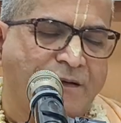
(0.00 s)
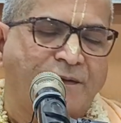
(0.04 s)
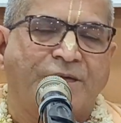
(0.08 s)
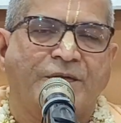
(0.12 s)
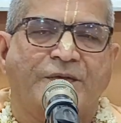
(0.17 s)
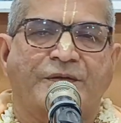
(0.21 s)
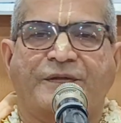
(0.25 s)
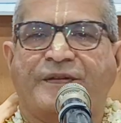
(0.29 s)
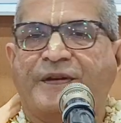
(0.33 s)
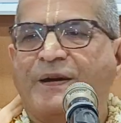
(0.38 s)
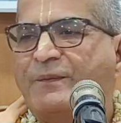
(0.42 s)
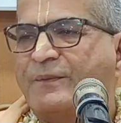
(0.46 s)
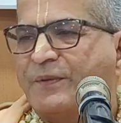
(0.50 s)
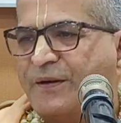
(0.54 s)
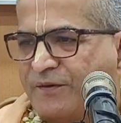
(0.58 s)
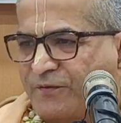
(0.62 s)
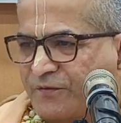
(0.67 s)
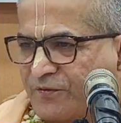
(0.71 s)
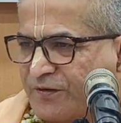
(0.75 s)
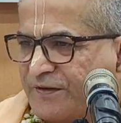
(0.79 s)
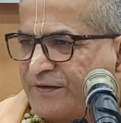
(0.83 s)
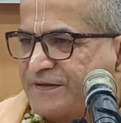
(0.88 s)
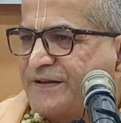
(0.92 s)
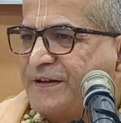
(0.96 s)
So some
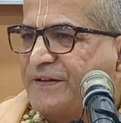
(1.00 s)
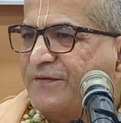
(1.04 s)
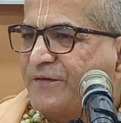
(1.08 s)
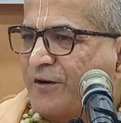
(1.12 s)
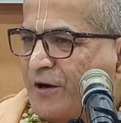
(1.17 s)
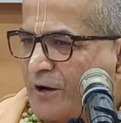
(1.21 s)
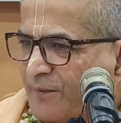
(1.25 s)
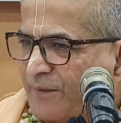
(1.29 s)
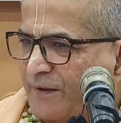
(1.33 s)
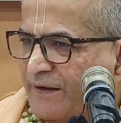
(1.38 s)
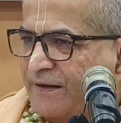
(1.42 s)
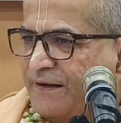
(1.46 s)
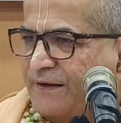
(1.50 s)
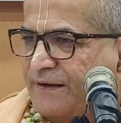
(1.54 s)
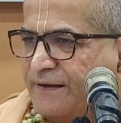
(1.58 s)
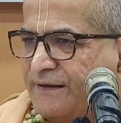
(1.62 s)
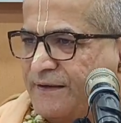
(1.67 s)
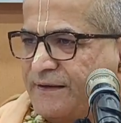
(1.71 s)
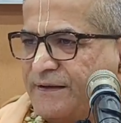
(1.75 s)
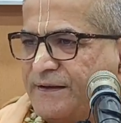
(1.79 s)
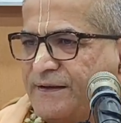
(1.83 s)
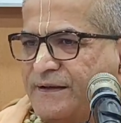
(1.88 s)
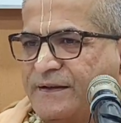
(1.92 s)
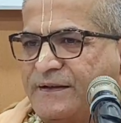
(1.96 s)
devotees have commented,
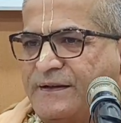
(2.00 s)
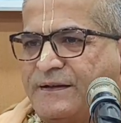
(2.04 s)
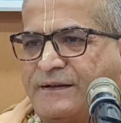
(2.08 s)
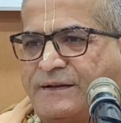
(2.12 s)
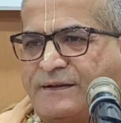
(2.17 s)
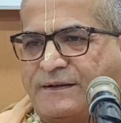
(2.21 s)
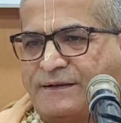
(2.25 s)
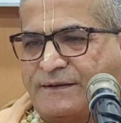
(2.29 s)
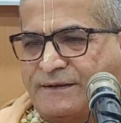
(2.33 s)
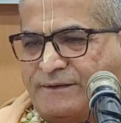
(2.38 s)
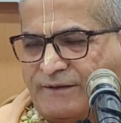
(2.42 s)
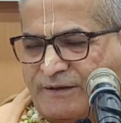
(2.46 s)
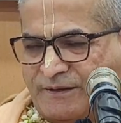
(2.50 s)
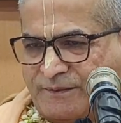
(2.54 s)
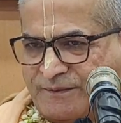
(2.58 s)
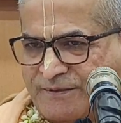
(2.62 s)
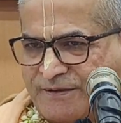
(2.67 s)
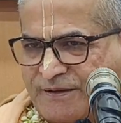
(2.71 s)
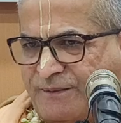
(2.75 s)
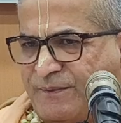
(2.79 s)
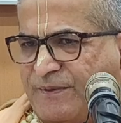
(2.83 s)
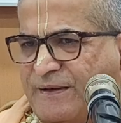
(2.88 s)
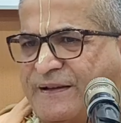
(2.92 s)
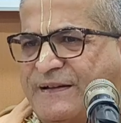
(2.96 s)

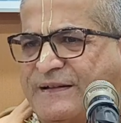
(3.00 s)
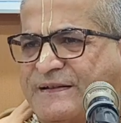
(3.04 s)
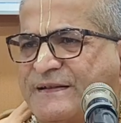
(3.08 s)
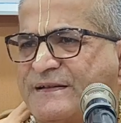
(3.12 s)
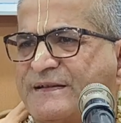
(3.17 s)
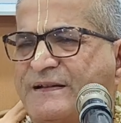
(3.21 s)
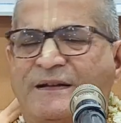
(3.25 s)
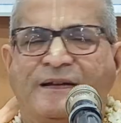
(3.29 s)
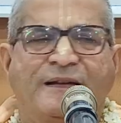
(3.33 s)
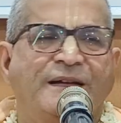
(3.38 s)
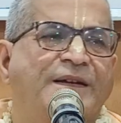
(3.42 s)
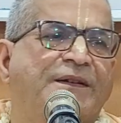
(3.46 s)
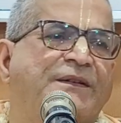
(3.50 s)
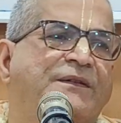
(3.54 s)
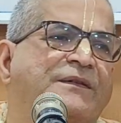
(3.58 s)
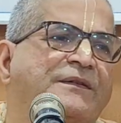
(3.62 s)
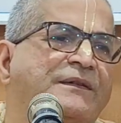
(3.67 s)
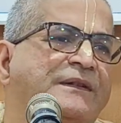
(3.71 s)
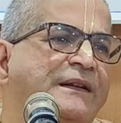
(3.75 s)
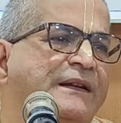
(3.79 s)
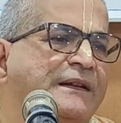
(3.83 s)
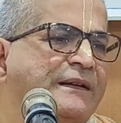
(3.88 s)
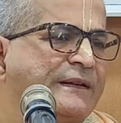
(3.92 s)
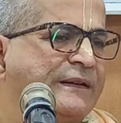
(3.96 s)
some Mataji, you
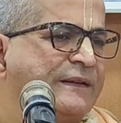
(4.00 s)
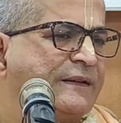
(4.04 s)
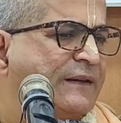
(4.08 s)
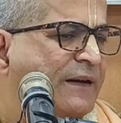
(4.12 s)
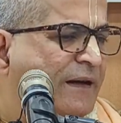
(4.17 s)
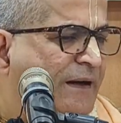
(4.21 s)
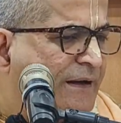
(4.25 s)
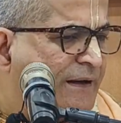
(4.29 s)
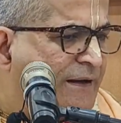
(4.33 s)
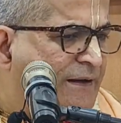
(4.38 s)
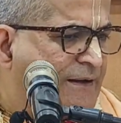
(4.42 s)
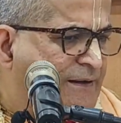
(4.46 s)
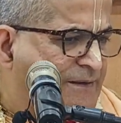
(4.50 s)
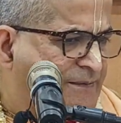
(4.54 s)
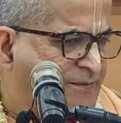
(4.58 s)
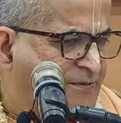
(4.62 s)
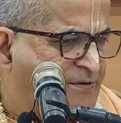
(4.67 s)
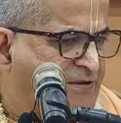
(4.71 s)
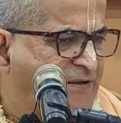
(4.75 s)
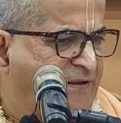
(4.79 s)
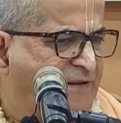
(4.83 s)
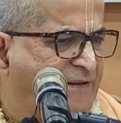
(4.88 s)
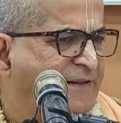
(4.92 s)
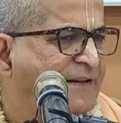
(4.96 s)
know, these,
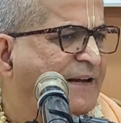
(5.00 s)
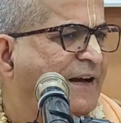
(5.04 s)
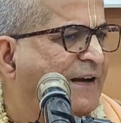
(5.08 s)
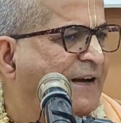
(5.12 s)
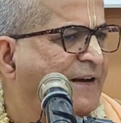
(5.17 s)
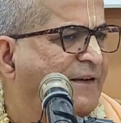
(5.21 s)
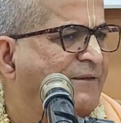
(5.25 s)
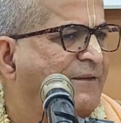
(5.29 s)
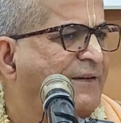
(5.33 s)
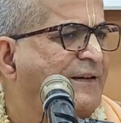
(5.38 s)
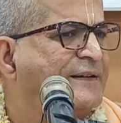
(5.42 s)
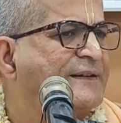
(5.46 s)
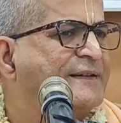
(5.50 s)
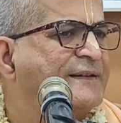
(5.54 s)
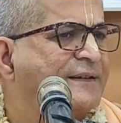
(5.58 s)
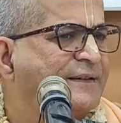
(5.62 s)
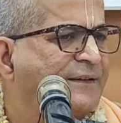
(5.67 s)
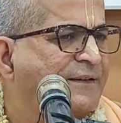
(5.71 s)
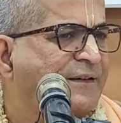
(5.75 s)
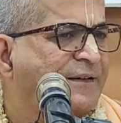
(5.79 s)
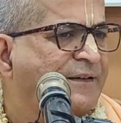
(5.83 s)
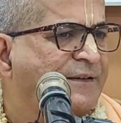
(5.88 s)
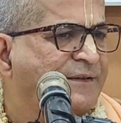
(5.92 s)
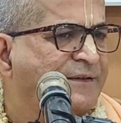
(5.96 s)
especially these Agarwals
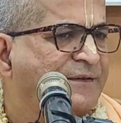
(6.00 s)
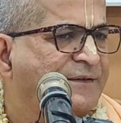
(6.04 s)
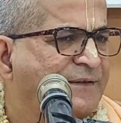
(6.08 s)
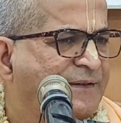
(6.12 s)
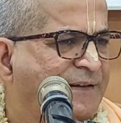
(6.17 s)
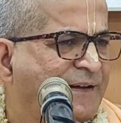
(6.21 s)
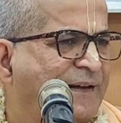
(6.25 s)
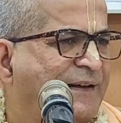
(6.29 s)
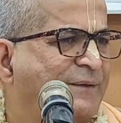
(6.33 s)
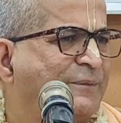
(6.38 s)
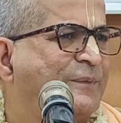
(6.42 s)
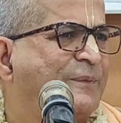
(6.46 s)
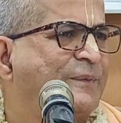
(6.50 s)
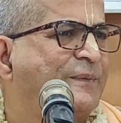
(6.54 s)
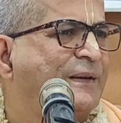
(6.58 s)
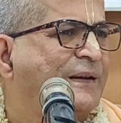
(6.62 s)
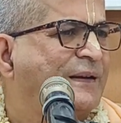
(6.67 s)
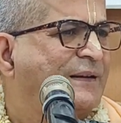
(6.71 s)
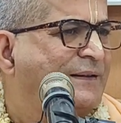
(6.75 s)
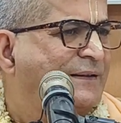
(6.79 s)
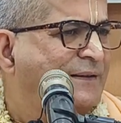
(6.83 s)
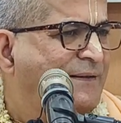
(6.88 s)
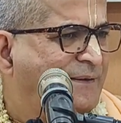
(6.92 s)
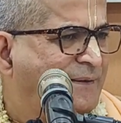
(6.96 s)
and all, you know, they
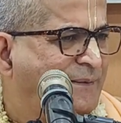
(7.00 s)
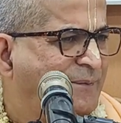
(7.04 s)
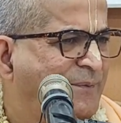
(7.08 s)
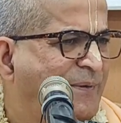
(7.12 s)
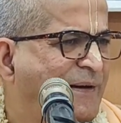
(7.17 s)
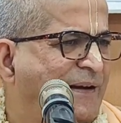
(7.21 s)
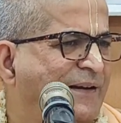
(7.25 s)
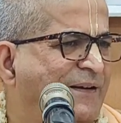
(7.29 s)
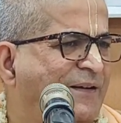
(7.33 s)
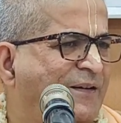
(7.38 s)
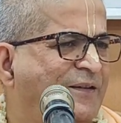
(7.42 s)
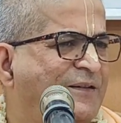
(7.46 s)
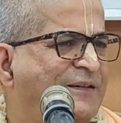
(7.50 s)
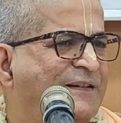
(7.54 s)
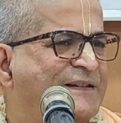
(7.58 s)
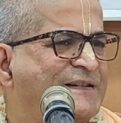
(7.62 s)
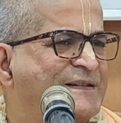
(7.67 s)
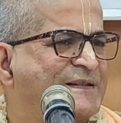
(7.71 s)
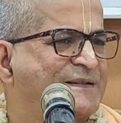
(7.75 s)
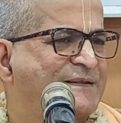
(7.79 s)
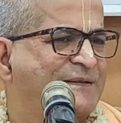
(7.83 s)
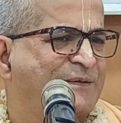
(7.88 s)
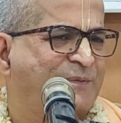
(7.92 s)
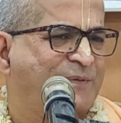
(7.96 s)
bring all
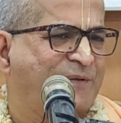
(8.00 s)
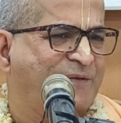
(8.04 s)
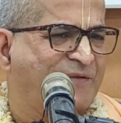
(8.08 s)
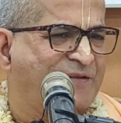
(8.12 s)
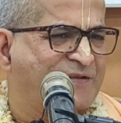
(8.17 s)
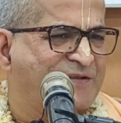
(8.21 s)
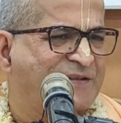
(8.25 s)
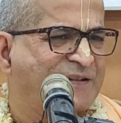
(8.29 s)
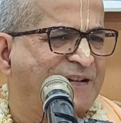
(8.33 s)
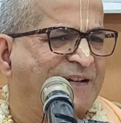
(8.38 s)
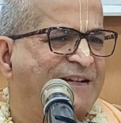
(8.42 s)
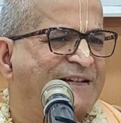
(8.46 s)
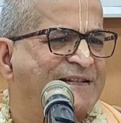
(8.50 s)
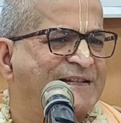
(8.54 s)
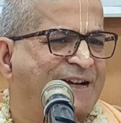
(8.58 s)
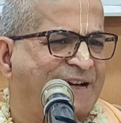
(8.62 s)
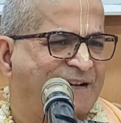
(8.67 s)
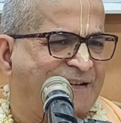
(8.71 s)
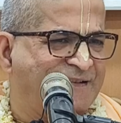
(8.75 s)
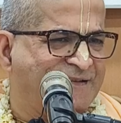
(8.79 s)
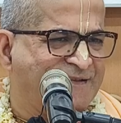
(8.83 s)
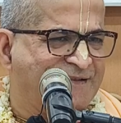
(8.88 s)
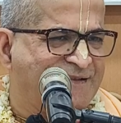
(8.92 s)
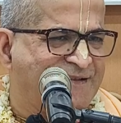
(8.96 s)
these, you know, professional
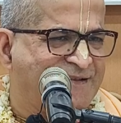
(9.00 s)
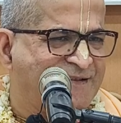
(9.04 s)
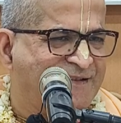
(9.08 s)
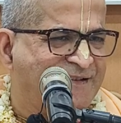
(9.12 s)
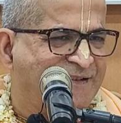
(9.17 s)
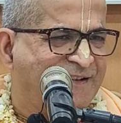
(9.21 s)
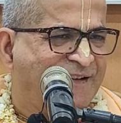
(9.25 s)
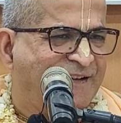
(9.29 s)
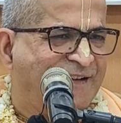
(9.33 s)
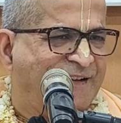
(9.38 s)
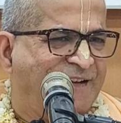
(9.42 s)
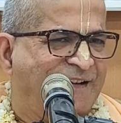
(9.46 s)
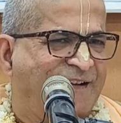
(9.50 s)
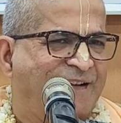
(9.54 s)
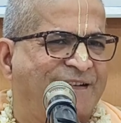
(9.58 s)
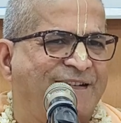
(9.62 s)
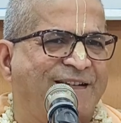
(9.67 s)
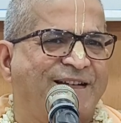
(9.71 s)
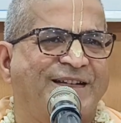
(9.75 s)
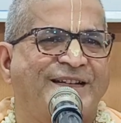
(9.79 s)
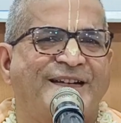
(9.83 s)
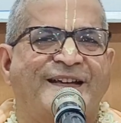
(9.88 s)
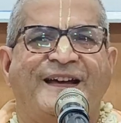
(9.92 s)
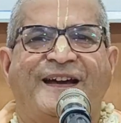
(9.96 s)
reciters, and
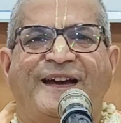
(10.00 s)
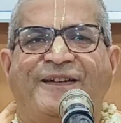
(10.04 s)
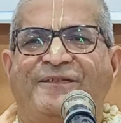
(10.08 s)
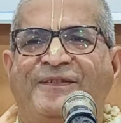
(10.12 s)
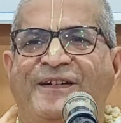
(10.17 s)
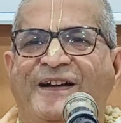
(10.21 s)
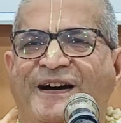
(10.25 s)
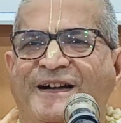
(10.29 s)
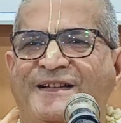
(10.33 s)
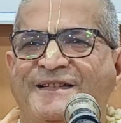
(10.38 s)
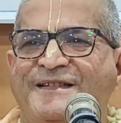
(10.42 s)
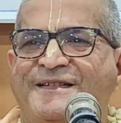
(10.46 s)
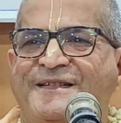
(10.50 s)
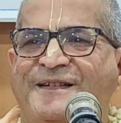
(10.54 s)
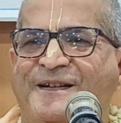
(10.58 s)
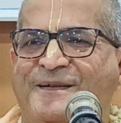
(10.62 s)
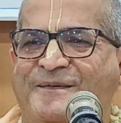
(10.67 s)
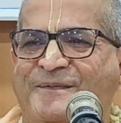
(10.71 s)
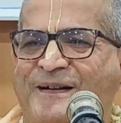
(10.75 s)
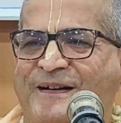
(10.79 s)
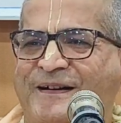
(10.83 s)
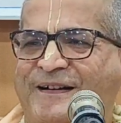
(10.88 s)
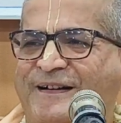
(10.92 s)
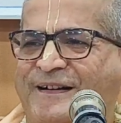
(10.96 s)
then they have dance
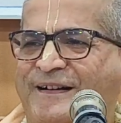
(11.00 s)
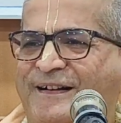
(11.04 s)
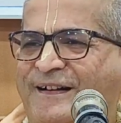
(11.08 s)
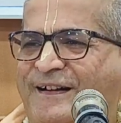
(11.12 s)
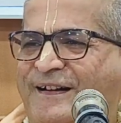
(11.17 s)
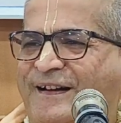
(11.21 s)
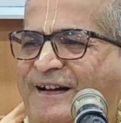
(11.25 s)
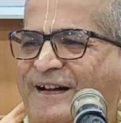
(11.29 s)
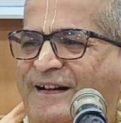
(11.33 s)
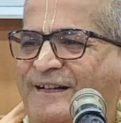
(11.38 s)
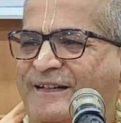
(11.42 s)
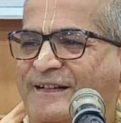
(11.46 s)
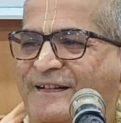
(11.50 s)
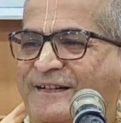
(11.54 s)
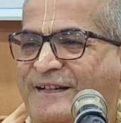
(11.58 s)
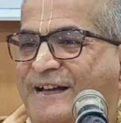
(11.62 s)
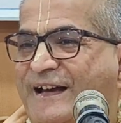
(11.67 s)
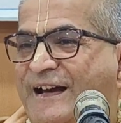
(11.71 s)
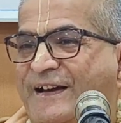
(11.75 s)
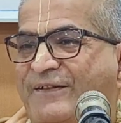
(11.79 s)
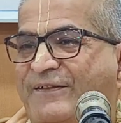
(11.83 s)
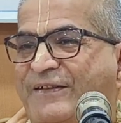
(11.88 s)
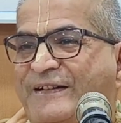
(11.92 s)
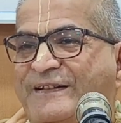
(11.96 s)
drama, and then
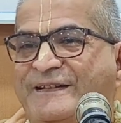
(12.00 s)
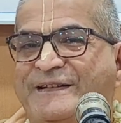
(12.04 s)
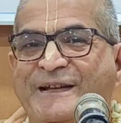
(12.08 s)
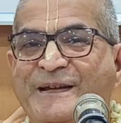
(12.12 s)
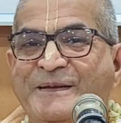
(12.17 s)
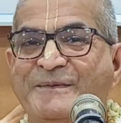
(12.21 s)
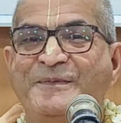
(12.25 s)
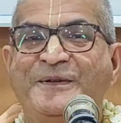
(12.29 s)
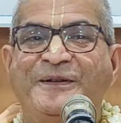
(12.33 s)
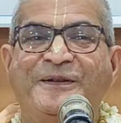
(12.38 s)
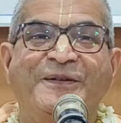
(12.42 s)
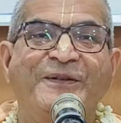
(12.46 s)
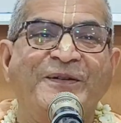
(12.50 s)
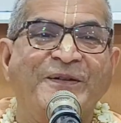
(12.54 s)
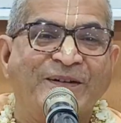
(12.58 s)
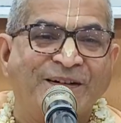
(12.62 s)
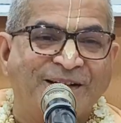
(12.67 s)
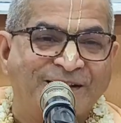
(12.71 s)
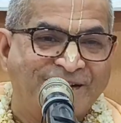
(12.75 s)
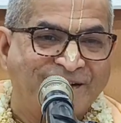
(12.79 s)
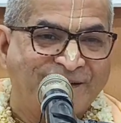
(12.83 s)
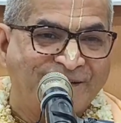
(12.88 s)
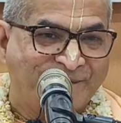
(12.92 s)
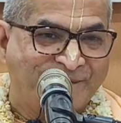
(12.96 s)
they have a theme, you know,